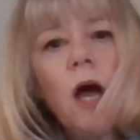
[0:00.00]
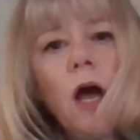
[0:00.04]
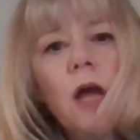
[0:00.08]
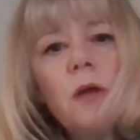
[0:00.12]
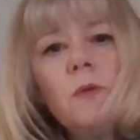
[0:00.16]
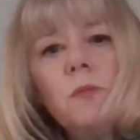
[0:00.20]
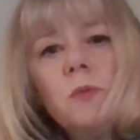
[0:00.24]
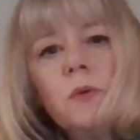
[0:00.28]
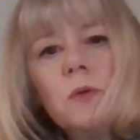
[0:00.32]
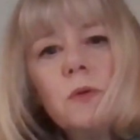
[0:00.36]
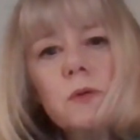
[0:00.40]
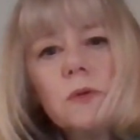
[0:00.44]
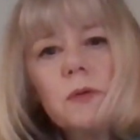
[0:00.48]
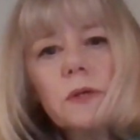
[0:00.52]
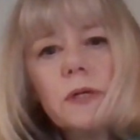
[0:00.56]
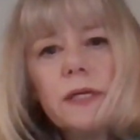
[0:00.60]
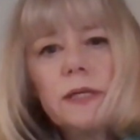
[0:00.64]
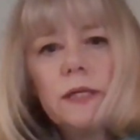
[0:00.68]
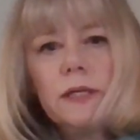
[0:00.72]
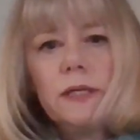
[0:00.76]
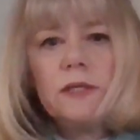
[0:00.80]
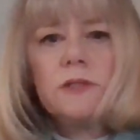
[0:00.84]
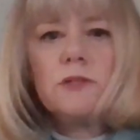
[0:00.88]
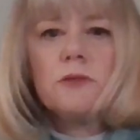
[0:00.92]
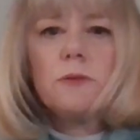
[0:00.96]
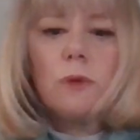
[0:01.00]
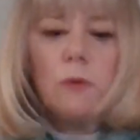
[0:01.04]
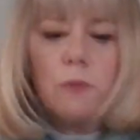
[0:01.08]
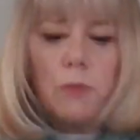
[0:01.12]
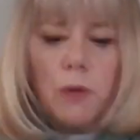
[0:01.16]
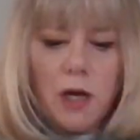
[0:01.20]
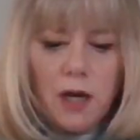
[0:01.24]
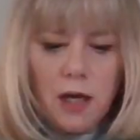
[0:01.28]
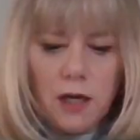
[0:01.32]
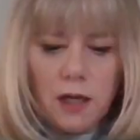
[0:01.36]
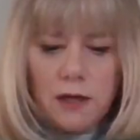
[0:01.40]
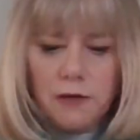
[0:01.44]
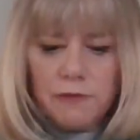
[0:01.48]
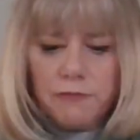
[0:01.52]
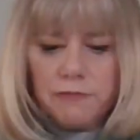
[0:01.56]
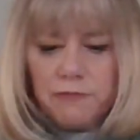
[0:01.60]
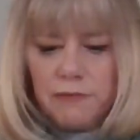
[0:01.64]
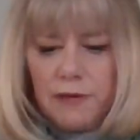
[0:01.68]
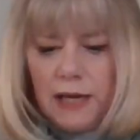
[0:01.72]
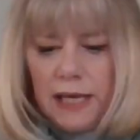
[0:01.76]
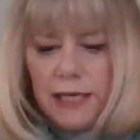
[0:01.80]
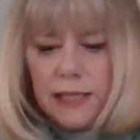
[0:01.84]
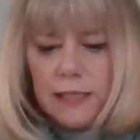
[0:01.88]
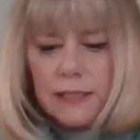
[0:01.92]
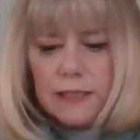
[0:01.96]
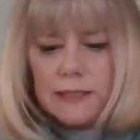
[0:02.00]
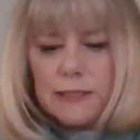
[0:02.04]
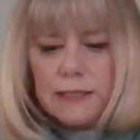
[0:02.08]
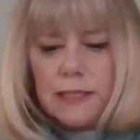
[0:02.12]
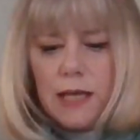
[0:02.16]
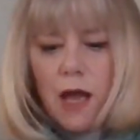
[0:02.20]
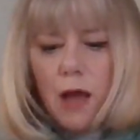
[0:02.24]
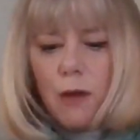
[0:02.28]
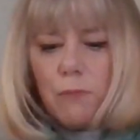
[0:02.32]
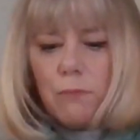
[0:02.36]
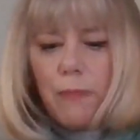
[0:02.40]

I walk into a whirl of flakes,